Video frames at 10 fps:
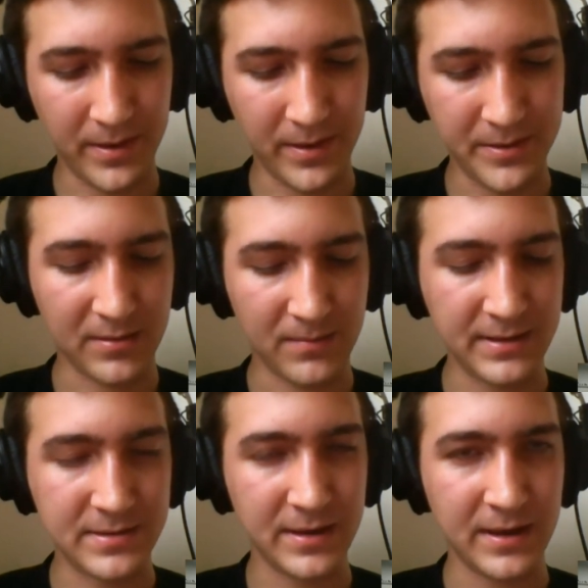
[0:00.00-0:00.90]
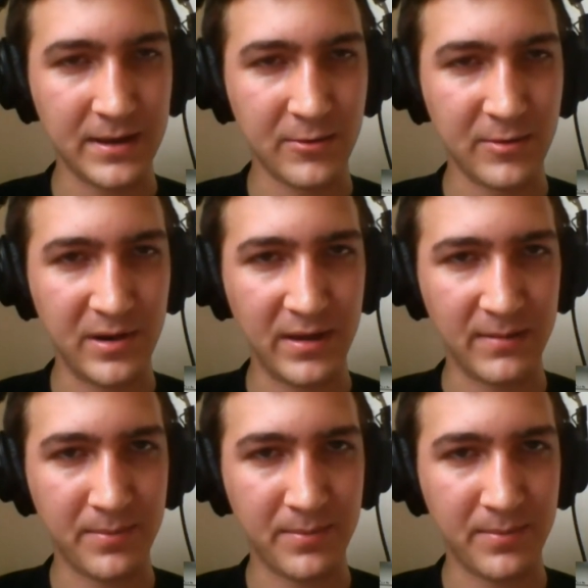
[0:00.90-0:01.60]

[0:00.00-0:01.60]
clients that already have